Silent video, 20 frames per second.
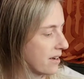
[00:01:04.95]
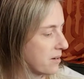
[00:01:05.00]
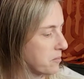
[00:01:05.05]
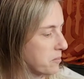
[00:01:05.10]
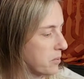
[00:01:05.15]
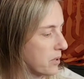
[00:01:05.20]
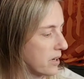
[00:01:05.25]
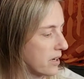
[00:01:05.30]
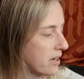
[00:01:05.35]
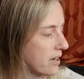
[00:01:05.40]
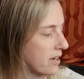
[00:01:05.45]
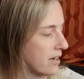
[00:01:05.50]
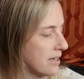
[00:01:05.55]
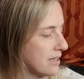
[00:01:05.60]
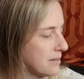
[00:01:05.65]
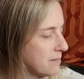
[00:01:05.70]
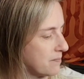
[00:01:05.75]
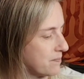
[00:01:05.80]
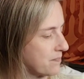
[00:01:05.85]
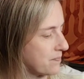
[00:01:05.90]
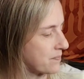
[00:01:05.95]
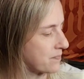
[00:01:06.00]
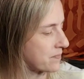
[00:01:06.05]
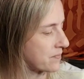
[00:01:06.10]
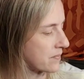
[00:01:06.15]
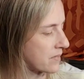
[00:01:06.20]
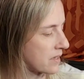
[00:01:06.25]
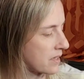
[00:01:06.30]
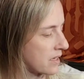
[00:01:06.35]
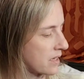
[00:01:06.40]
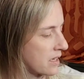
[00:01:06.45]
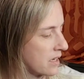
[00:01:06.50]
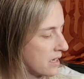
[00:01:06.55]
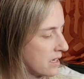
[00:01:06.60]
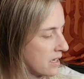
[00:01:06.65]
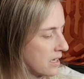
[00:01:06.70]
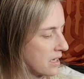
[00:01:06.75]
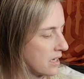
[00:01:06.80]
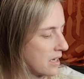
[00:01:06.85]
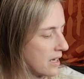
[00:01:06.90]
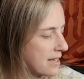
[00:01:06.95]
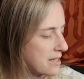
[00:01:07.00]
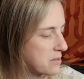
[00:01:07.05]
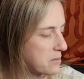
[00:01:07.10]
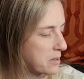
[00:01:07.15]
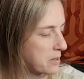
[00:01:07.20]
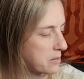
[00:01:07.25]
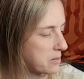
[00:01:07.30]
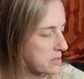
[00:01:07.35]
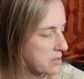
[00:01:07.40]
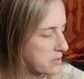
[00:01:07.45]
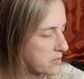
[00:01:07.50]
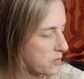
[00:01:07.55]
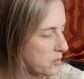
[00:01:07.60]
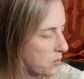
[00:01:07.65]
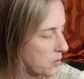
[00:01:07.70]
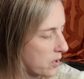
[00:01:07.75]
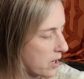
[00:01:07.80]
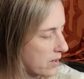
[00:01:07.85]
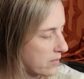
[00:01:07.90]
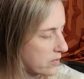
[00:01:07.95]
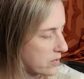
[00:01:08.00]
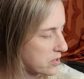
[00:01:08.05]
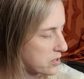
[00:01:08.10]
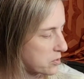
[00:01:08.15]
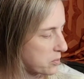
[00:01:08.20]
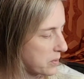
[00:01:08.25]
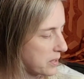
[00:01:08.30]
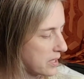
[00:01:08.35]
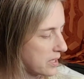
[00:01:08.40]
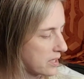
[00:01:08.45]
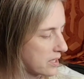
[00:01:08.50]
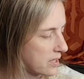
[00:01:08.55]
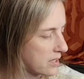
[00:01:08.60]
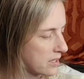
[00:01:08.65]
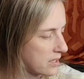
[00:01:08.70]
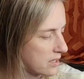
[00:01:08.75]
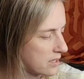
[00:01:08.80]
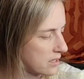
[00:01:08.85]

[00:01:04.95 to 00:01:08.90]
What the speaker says: But last week was full coverage week.